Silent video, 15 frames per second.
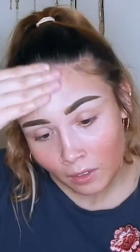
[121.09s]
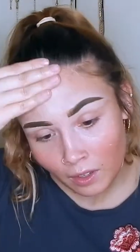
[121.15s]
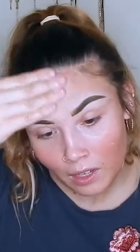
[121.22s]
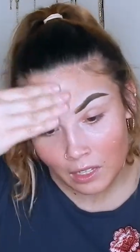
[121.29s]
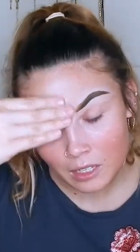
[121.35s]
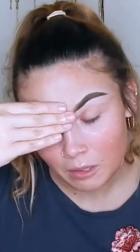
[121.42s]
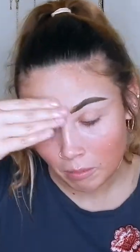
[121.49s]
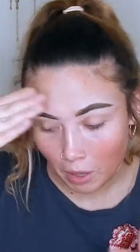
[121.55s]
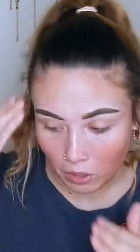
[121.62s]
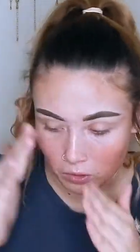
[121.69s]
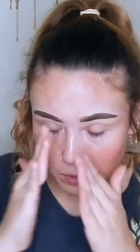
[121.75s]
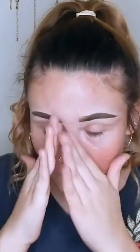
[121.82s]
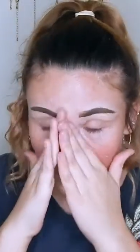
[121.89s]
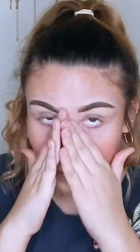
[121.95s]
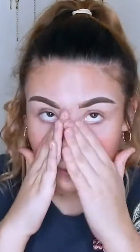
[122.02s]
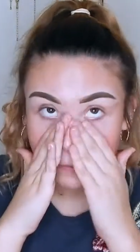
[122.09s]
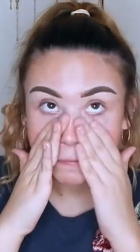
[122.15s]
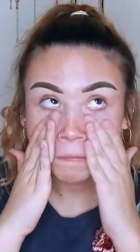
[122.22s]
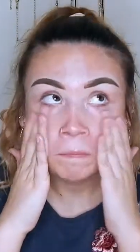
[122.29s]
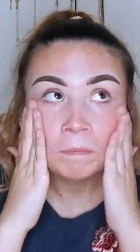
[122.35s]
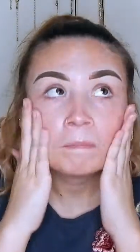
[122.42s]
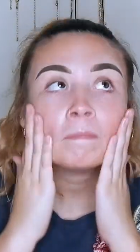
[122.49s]
It smells good.
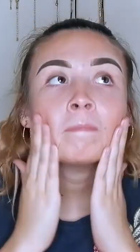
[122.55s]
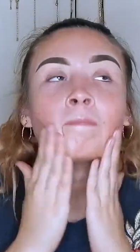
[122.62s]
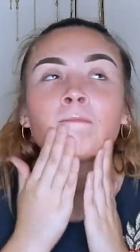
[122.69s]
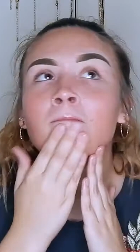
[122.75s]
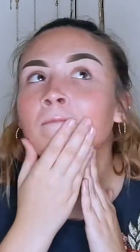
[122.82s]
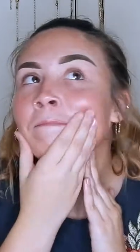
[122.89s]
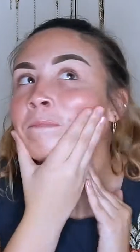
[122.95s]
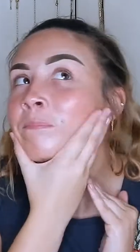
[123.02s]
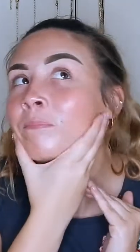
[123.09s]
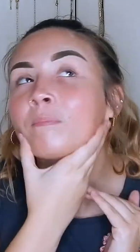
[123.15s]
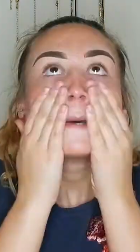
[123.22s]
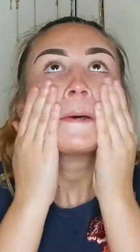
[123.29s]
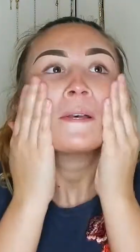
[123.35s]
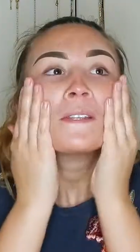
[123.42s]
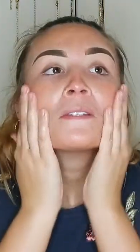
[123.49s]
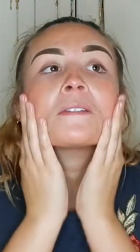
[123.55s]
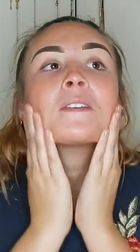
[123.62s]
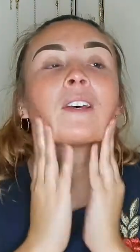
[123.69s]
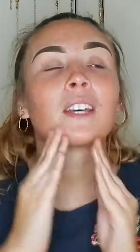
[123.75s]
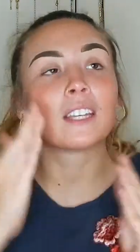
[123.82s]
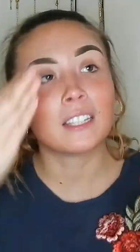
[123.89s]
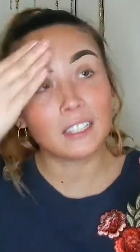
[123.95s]

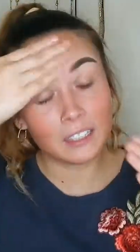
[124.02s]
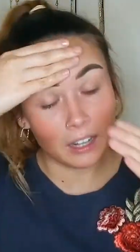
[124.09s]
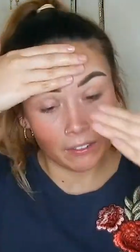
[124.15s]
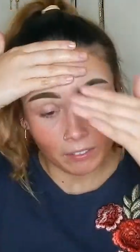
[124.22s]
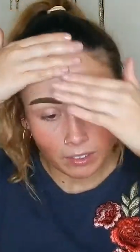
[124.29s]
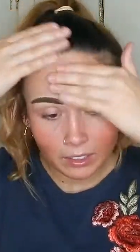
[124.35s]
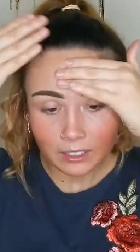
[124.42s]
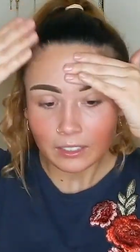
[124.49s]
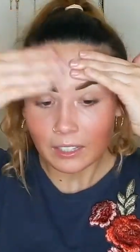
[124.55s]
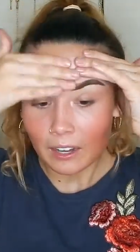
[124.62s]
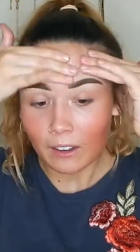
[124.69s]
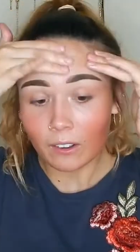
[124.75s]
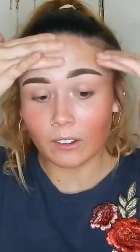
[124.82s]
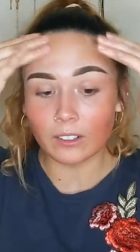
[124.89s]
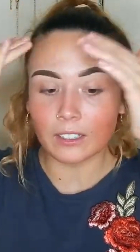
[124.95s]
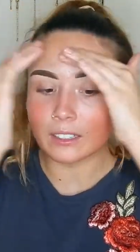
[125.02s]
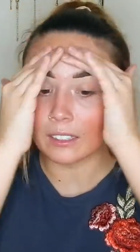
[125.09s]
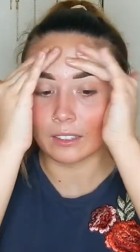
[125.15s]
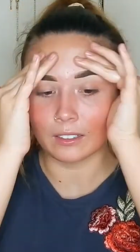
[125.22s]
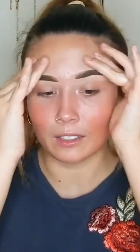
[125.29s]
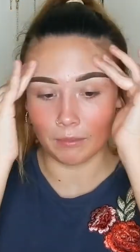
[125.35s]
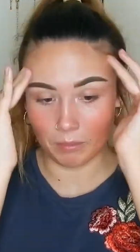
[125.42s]
I can definitely tell this
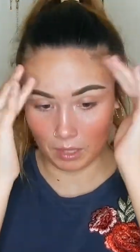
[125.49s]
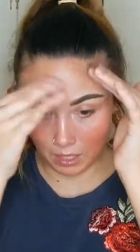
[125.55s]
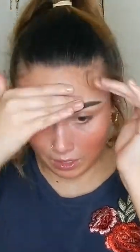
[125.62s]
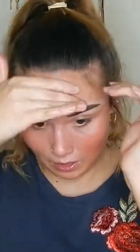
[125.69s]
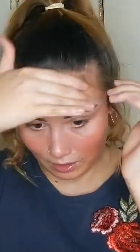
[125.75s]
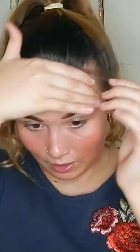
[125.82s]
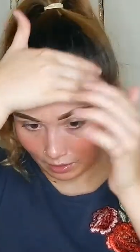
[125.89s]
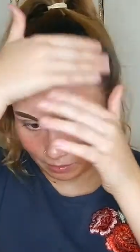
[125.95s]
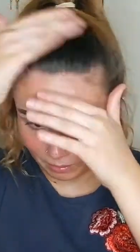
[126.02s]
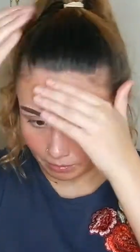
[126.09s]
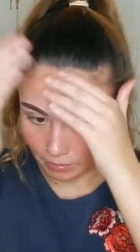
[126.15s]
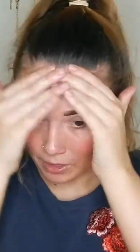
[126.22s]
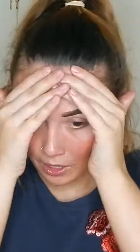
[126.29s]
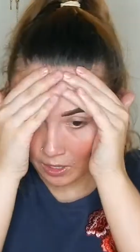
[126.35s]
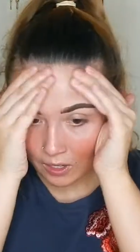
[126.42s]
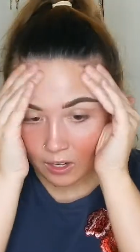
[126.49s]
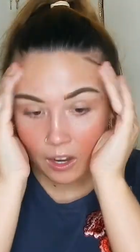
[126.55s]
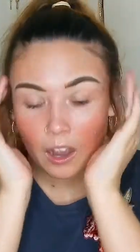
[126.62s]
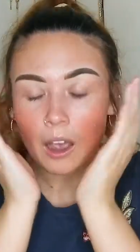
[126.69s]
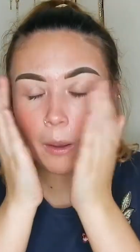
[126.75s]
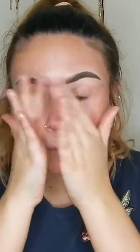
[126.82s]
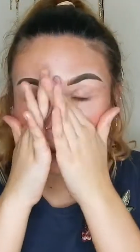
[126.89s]
is something I
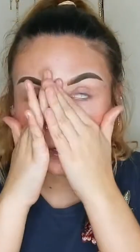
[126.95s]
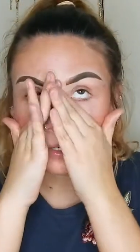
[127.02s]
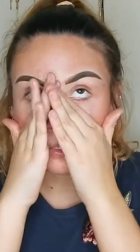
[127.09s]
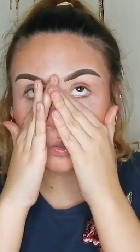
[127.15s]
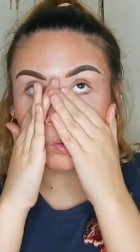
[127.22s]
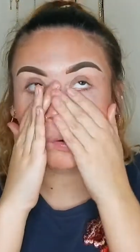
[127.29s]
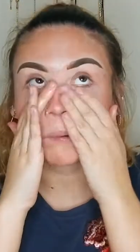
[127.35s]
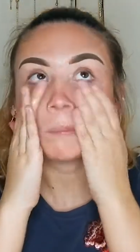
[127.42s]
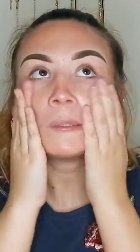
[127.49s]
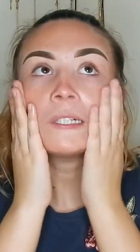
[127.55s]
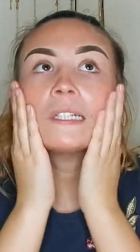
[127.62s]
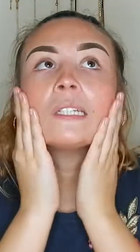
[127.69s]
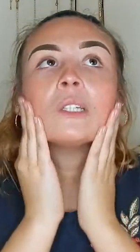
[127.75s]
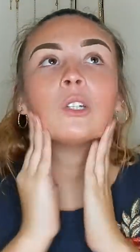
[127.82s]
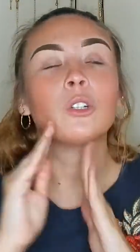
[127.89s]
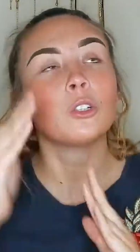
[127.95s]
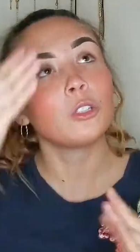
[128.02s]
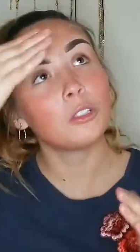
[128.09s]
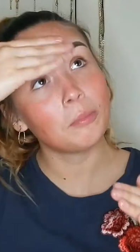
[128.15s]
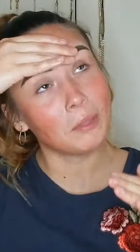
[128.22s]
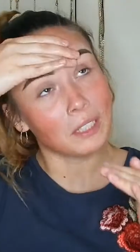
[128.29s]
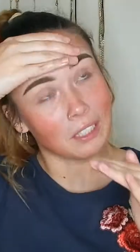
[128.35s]
wouldn't normally use
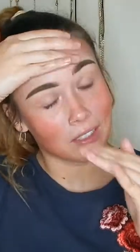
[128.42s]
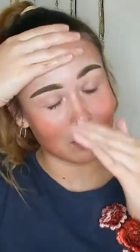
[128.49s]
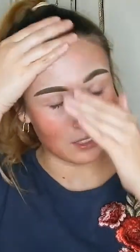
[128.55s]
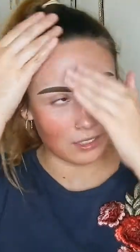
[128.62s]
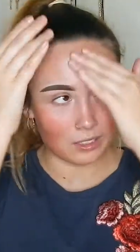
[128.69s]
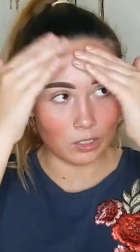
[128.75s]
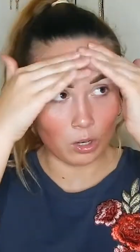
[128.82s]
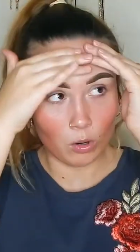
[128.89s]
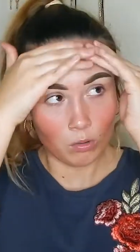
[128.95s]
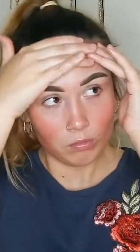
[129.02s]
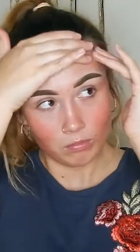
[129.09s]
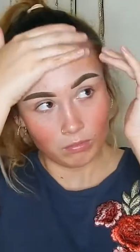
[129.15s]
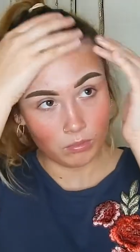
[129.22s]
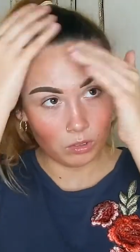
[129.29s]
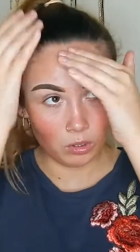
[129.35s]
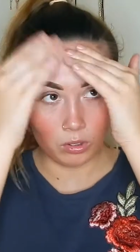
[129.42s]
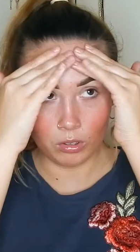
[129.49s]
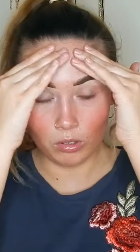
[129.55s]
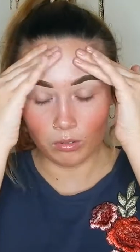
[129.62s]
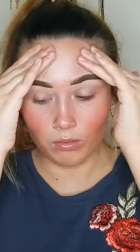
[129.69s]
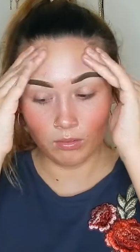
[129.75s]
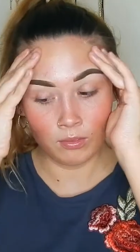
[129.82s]
because I don't
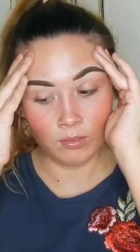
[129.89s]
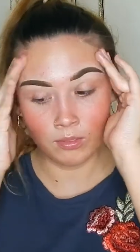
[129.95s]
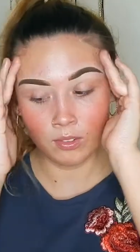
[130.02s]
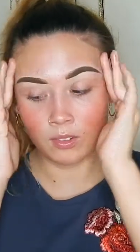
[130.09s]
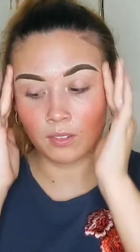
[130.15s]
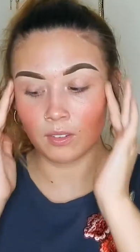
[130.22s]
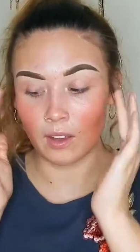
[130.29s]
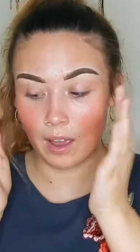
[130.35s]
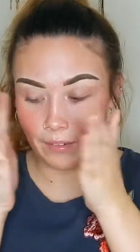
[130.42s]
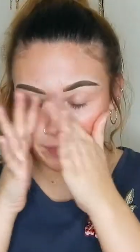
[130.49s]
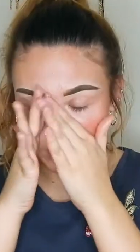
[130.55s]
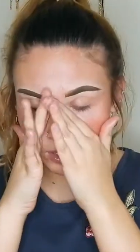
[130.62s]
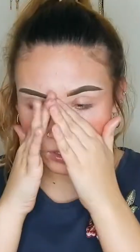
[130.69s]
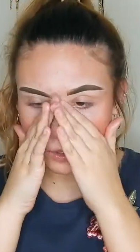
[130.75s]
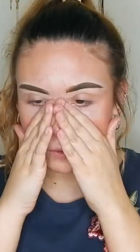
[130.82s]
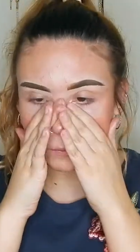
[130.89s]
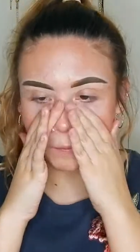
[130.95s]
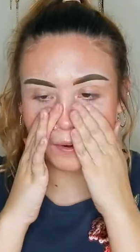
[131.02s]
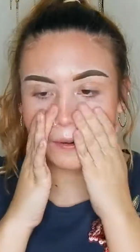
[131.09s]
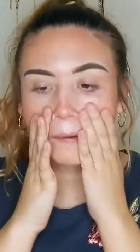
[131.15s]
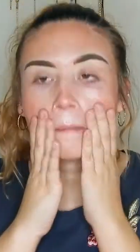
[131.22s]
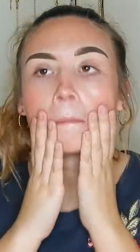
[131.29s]
ever
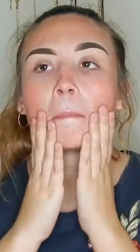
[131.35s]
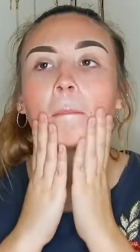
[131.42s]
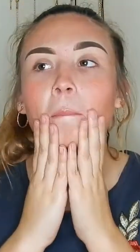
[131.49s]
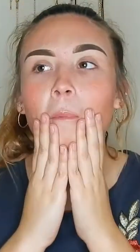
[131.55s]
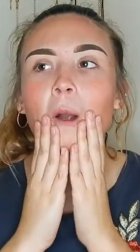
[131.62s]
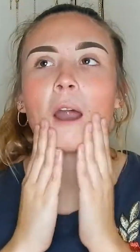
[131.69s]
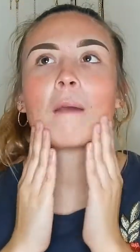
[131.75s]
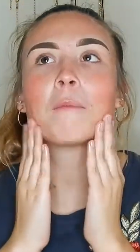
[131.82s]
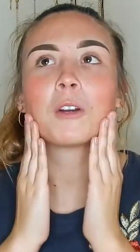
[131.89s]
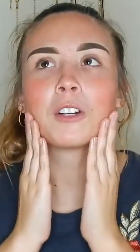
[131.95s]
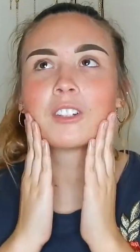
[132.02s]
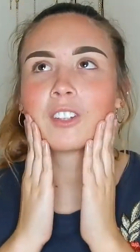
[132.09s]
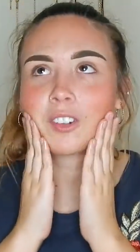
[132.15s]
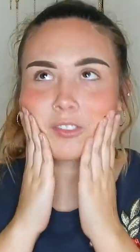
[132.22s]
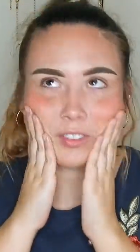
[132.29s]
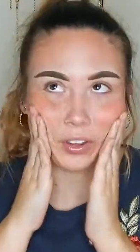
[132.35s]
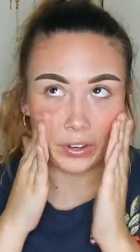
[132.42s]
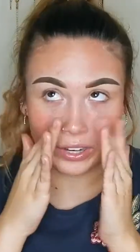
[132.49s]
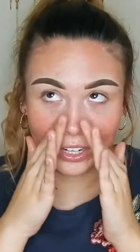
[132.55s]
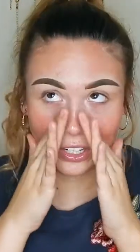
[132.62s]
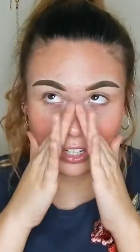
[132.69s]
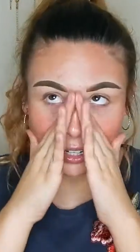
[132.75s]
wear primers or
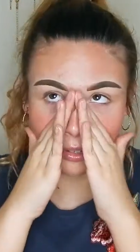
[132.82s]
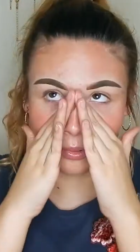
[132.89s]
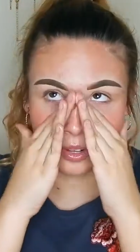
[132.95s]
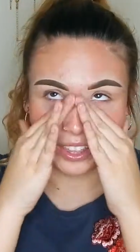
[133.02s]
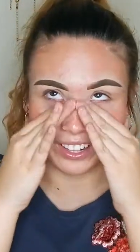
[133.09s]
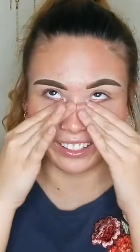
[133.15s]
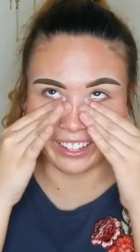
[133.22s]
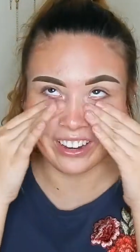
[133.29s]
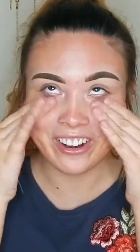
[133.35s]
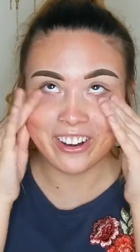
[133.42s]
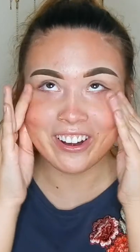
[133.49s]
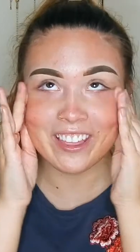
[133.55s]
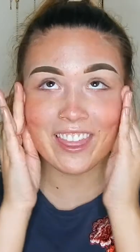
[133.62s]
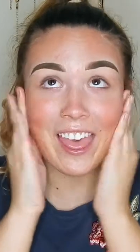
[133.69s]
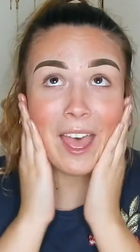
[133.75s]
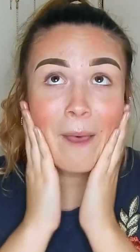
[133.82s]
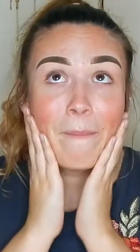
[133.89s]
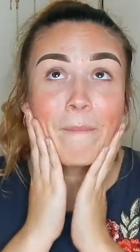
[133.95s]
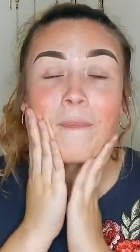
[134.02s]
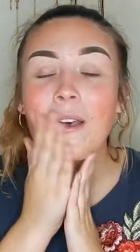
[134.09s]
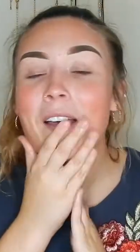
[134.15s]
foundation with glitter in them.